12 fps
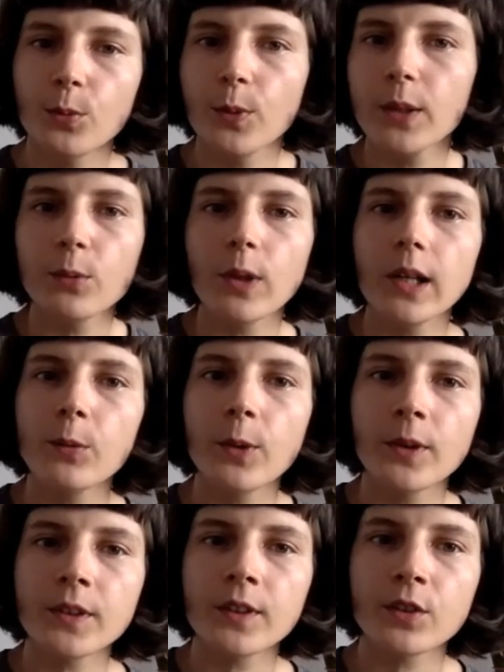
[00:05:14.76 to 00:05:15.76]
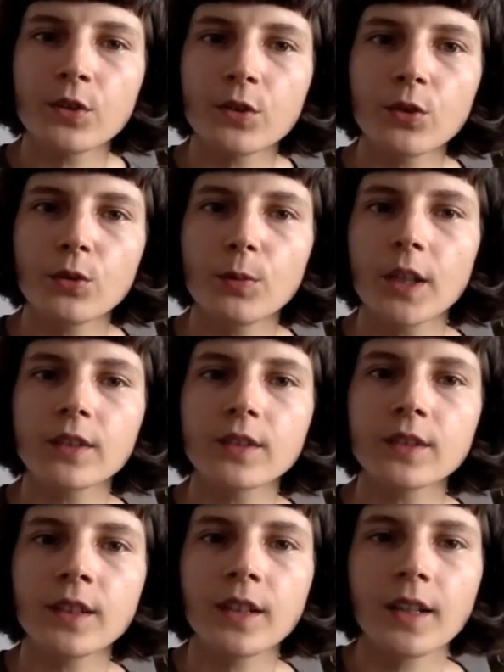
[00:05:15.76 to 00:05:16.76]
we really wanted to do,
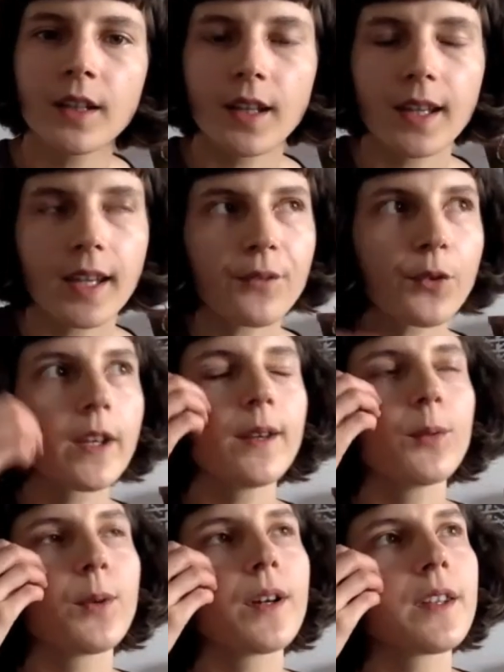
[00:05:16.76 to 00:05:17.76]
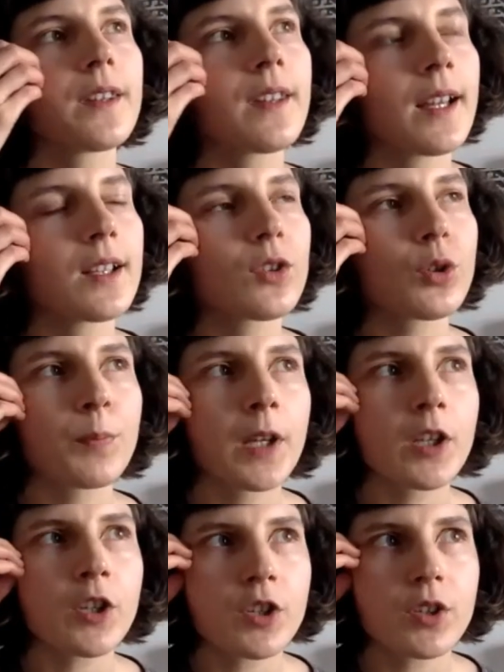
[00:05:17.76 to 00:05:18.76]
because everyone had to
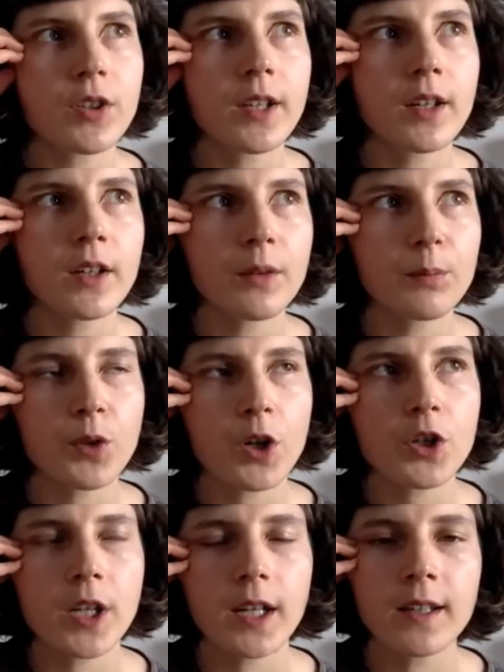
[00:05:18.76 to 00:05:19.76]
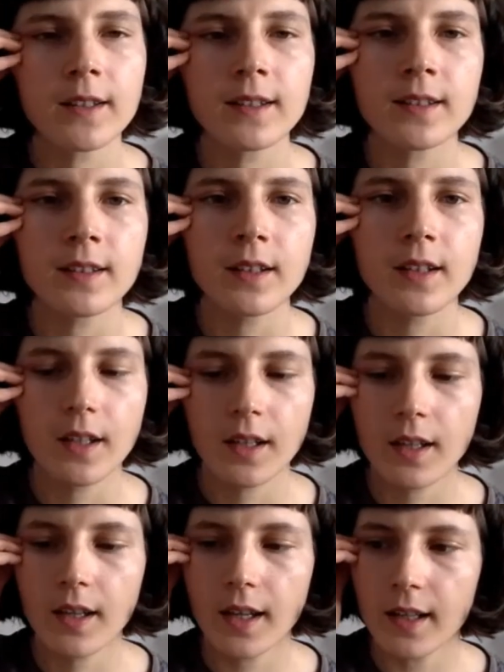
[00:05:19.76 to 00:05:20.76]
pitch their projects,
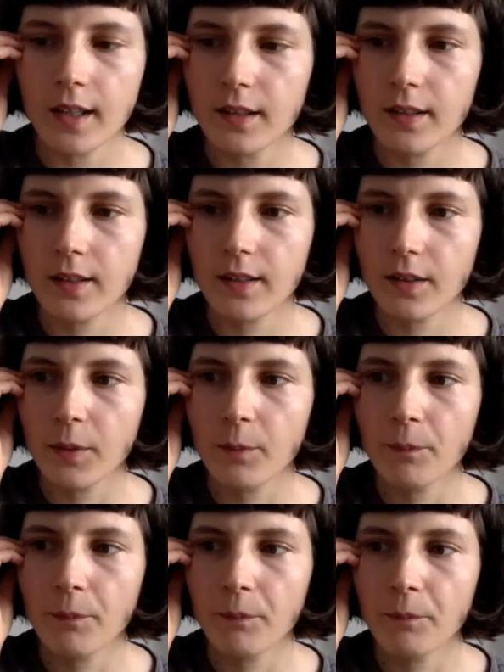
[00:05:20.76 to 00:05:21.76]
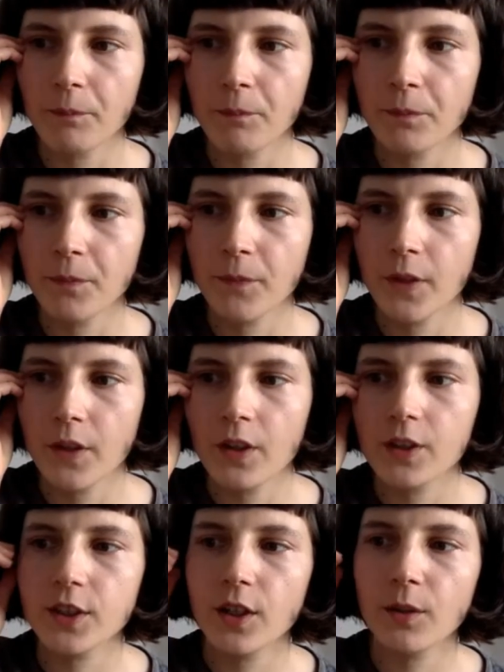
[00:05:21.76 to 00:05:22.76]
and um,
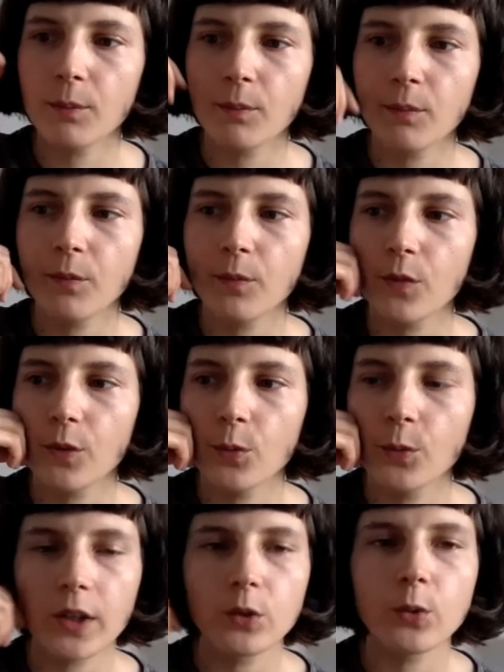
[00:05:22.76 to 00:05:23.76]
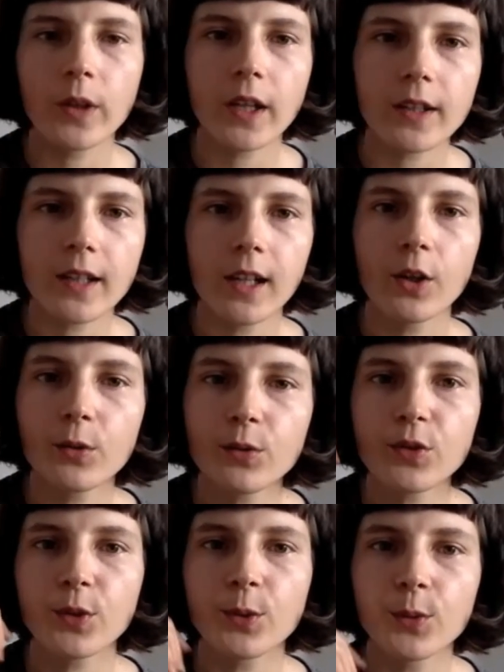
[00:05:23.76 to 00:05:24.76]
some were doing it alone.
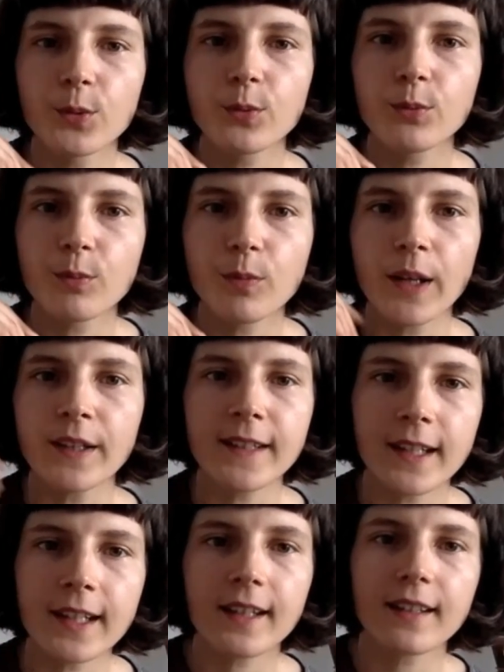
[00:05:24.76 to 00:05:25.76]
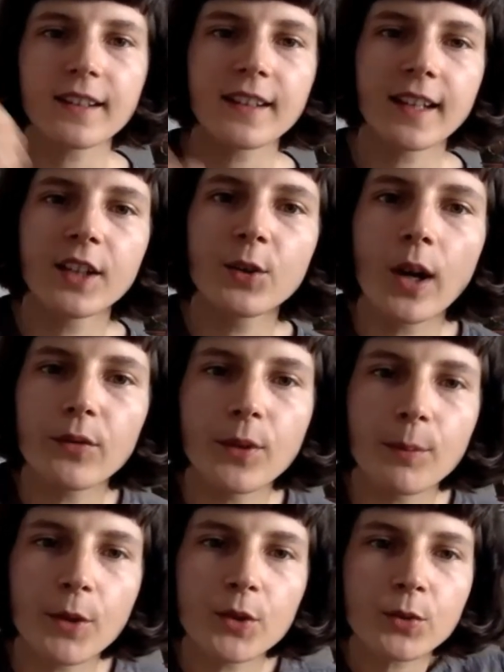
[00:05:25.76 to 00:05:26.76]
So I think then you have the
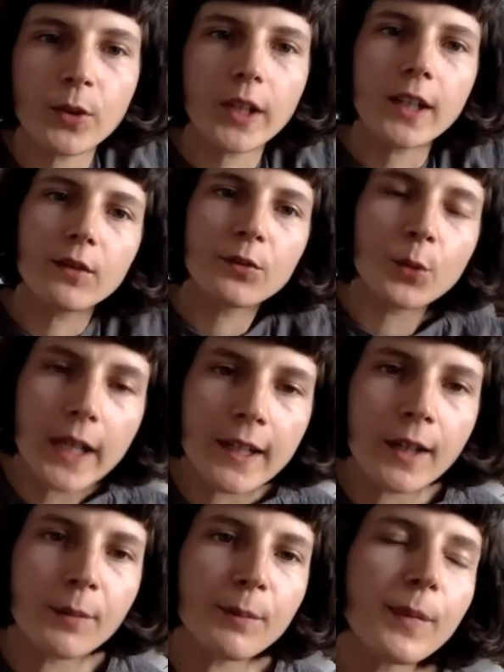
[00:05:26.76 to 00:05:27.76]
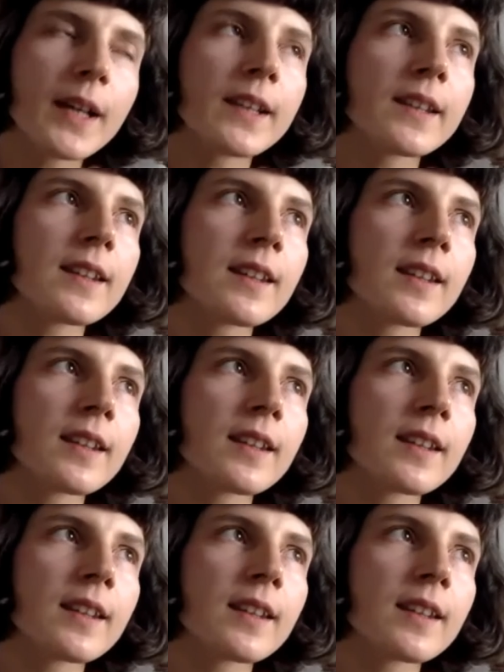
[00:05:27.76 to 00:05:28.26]
most free freedom, and